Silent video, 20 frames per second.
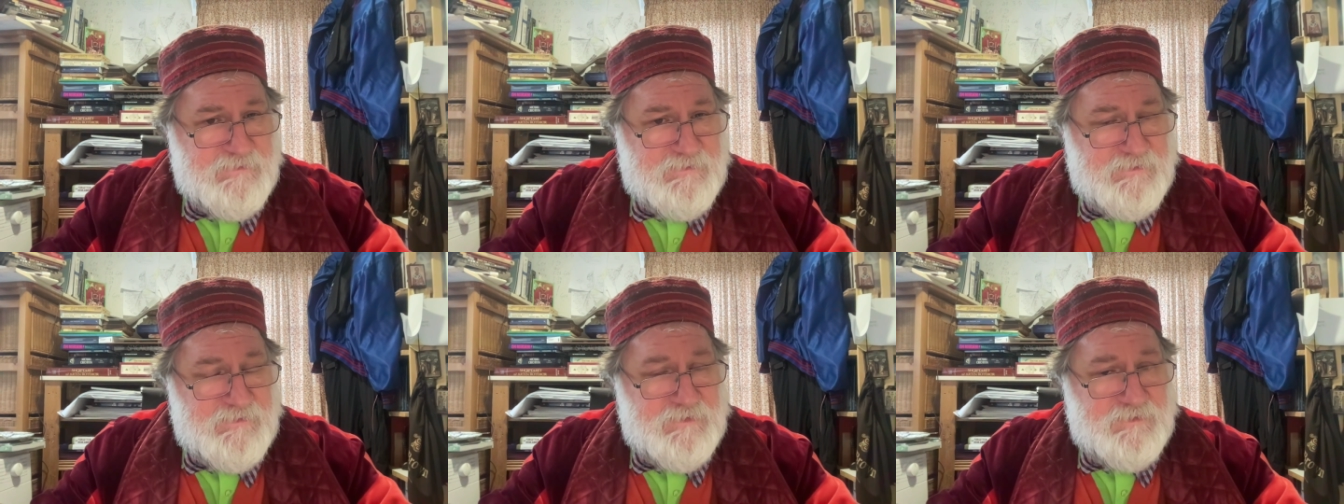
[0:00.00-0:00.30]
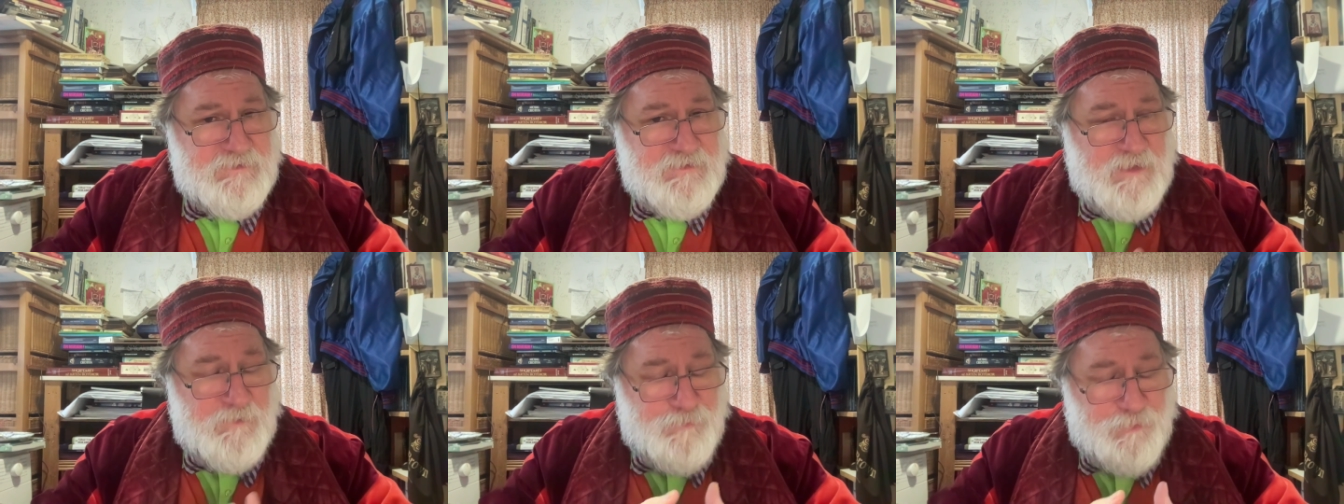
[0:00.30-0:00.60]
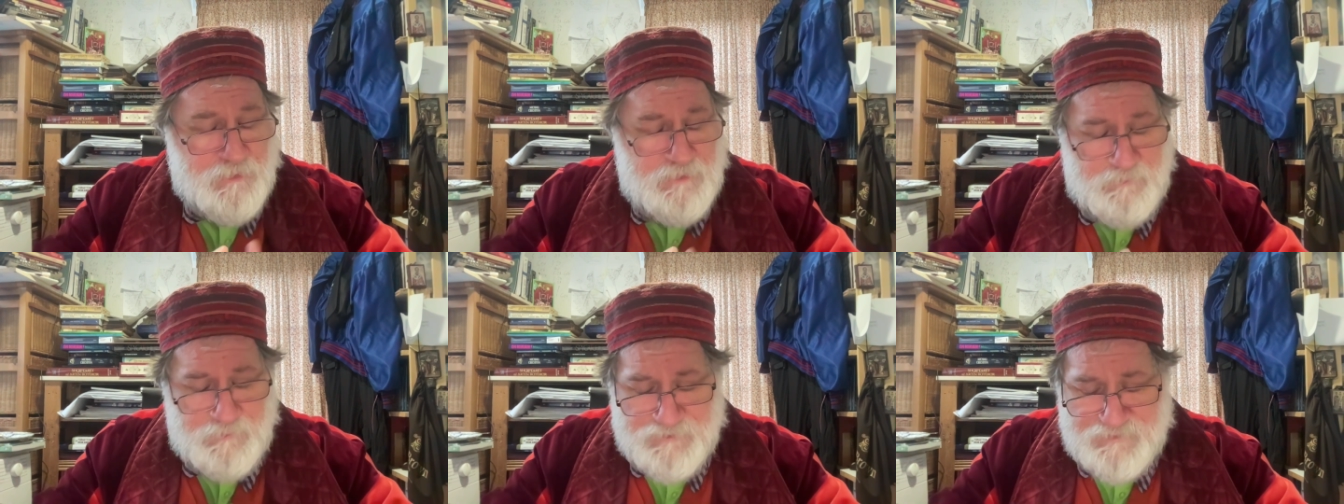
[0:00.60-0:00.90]
uh,
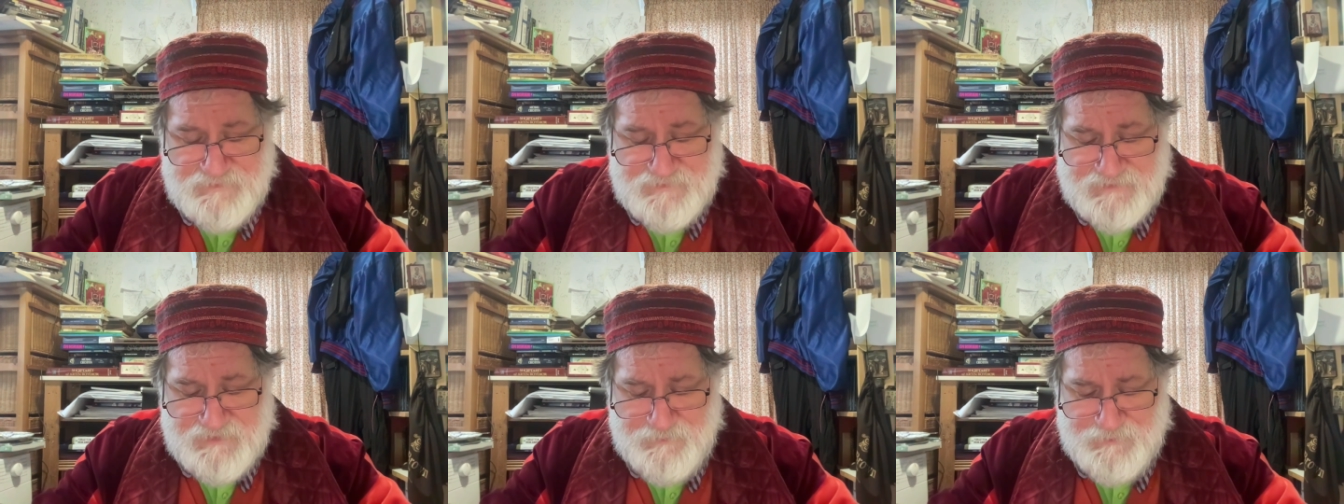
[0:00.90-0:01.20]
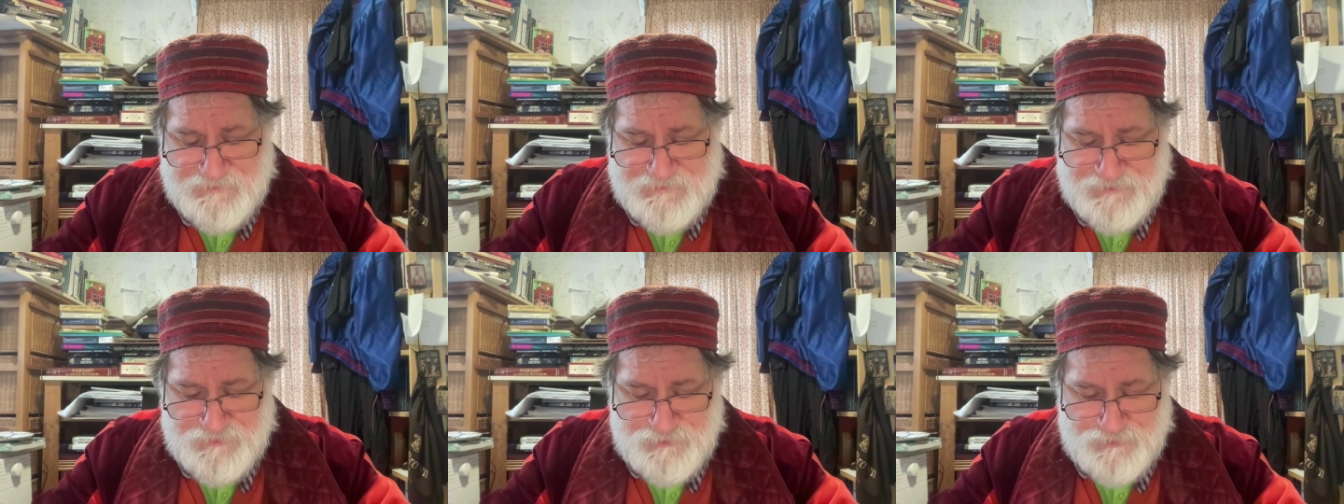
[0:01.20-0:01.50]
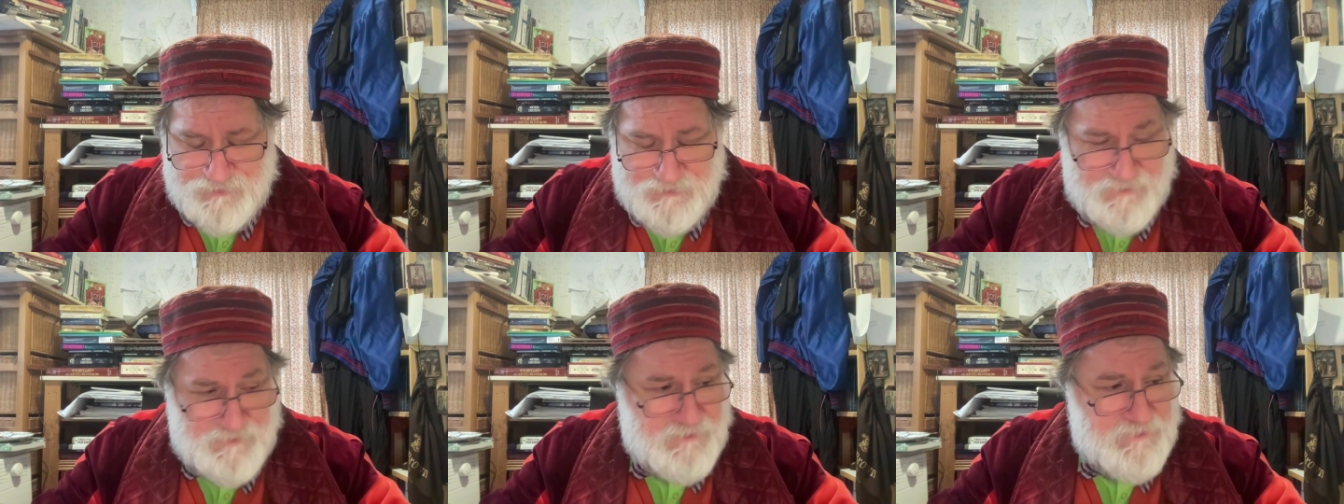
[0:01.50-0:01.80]
Appointments Committee,
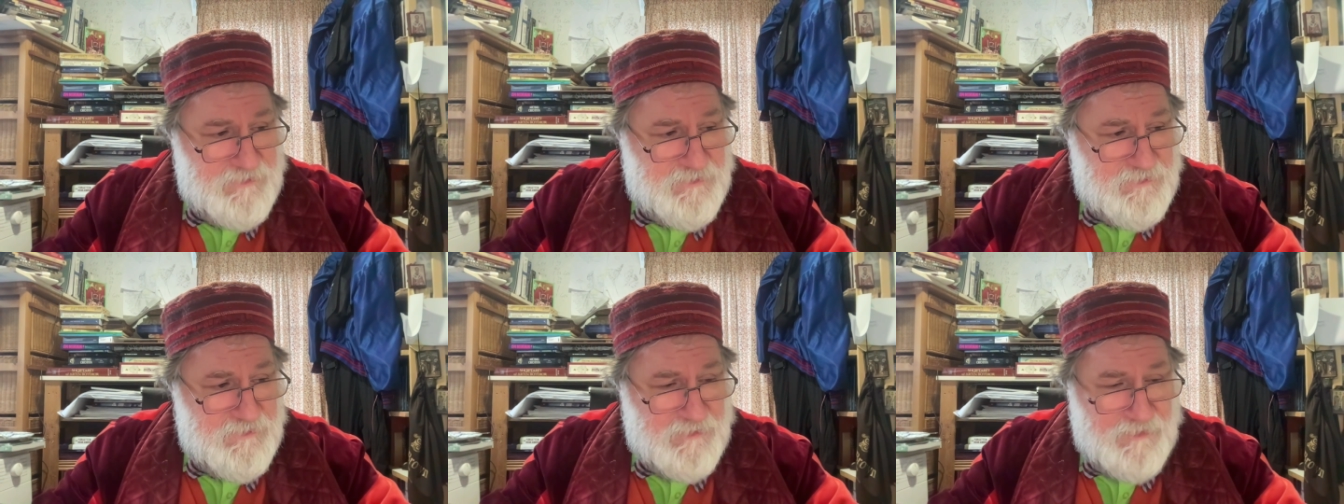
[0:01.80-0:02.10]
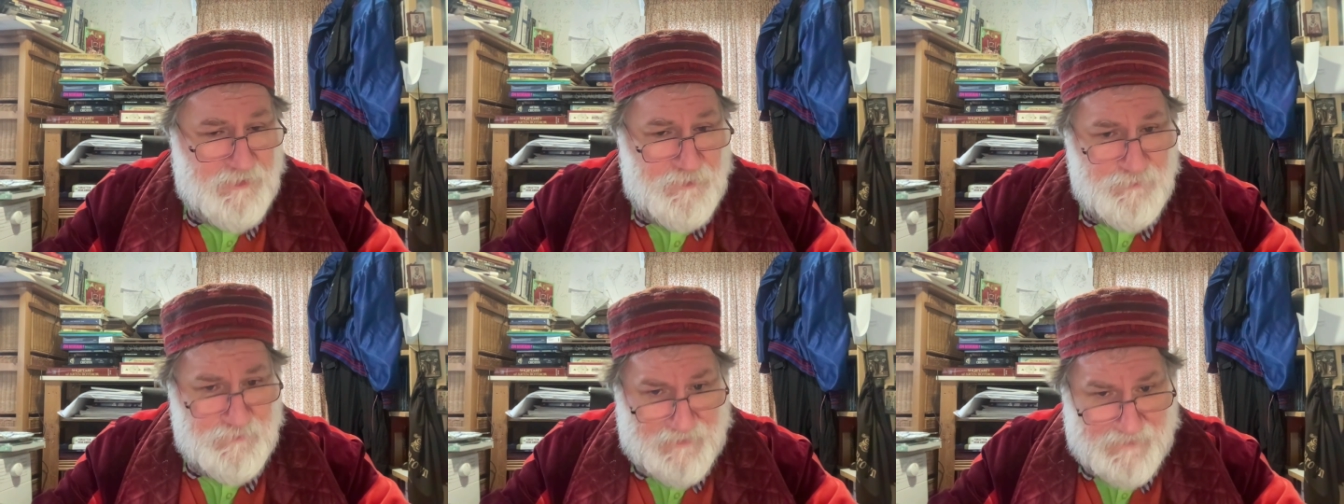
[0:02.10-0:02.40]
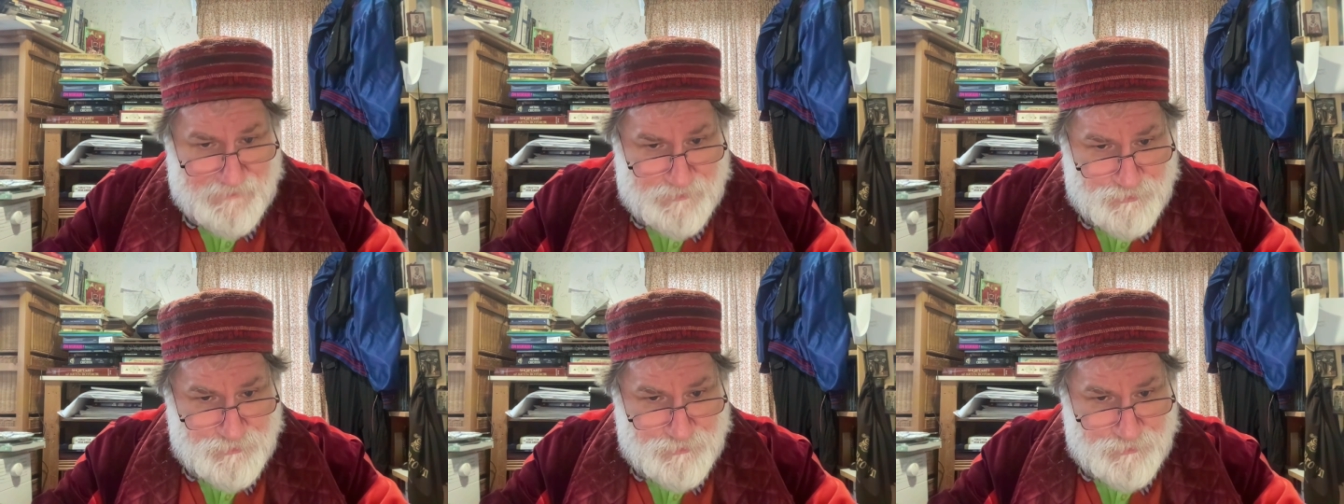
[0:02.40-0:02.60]
the HOLAC,